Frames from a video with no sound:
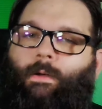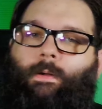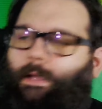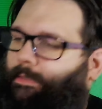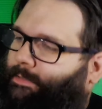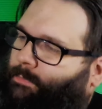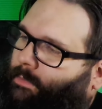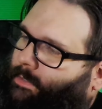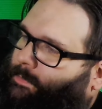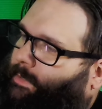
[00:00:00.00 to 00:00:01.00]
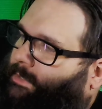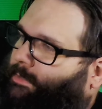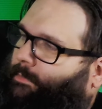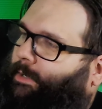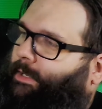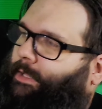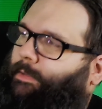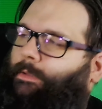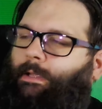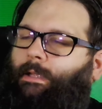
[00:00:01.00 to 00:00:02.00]
Oh yeah, this one's a big deal right
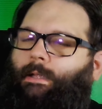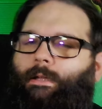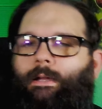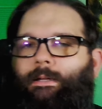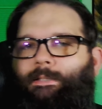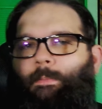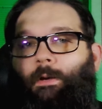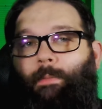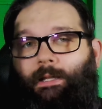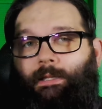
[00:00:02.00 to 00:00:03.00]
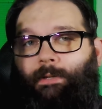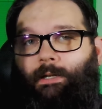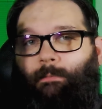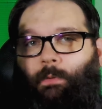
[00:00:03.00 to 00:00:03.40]
now. Uh, Spider Man Unlimited